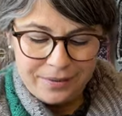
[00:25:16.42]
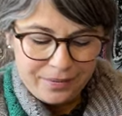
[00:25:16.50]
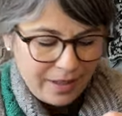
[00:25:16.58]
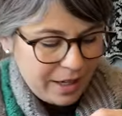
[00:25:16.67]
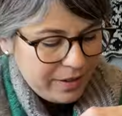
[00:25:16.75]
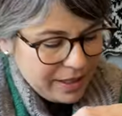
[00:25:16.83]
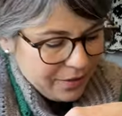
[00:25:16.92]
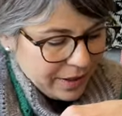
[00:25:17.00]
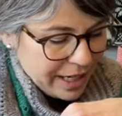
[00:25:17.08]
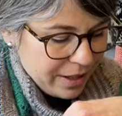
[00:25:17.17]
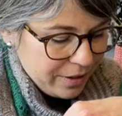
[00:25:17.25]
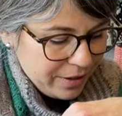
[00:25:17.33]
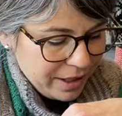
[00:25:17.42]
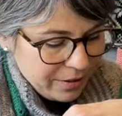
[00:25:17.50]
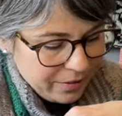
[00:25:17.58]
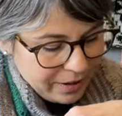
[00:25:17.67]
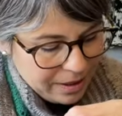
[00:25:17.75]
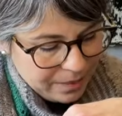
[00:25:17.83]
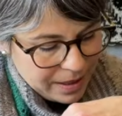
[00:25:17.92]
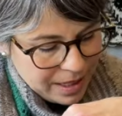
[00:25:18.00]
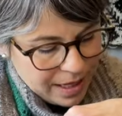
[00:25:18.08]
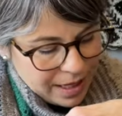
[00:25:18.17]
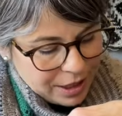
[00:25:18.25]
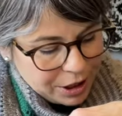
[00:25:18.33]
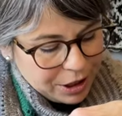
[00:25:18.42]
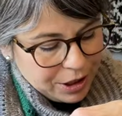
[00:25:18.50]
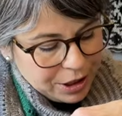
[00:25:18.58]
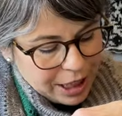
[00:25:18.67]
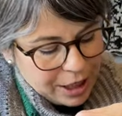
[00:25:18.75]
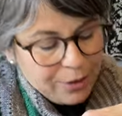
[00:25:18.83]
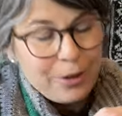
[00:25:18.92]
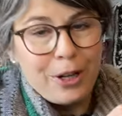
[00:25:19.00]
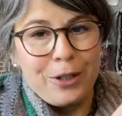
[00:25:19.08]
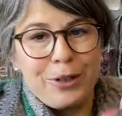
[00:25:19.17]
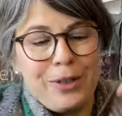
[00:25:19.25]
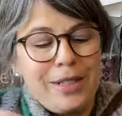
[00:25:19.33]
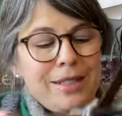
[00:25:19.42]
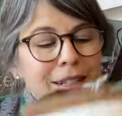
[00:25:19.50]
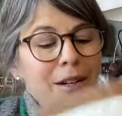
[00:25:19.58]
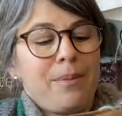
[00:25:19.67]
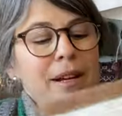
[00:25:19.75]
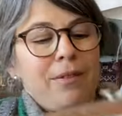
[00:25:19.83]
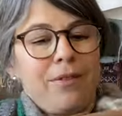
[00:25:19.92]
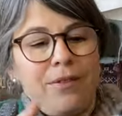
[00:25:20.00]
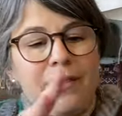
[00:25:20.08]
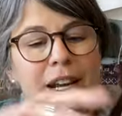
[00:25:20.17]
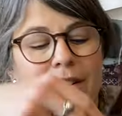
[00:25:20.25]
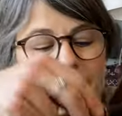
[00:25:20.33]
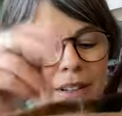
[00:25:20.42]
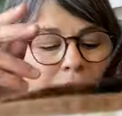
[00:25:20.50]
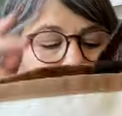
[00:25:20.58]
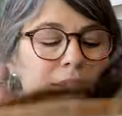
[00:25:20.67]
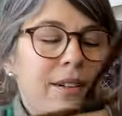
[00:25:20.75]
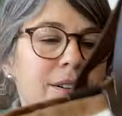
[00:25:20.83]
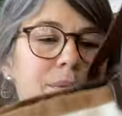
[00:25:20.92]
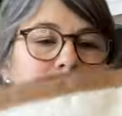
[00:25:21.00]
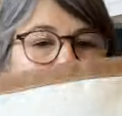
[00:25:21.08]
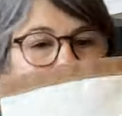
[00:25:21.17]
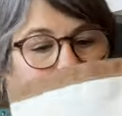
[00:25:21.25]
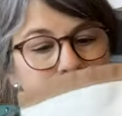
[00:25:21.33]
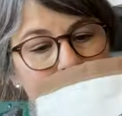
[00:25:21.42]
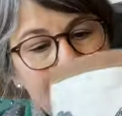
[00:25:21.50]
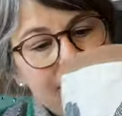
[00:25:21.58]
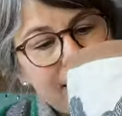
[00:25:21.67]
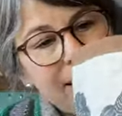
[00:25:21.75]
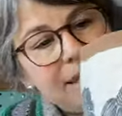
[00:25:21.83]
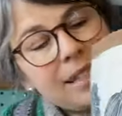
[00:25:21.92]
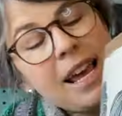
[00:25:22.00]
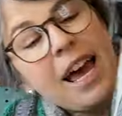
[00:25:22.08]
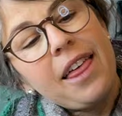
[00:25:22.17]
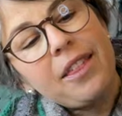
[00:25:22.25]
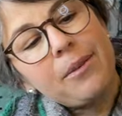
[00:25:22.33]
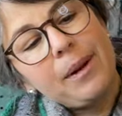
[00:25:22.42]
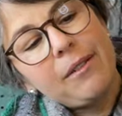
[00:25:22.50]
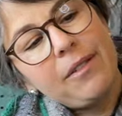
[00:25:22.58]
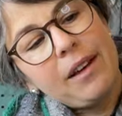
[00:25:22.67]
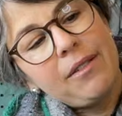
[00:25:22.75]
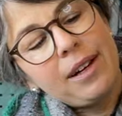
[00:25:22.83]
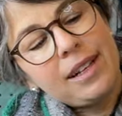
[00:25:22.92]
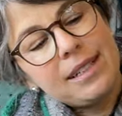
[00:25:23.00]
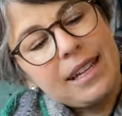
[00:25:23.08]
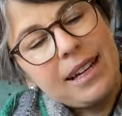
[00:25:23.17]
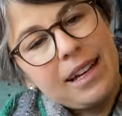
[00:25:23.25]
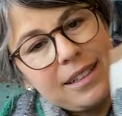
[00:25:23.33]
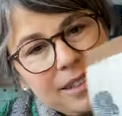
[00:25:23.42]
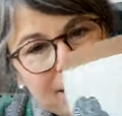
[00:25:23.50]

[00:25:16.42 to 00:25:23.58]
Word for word: I always forget who they're from. Jenna Rose, they're my favorite, or little baskets. They're my favorite because I can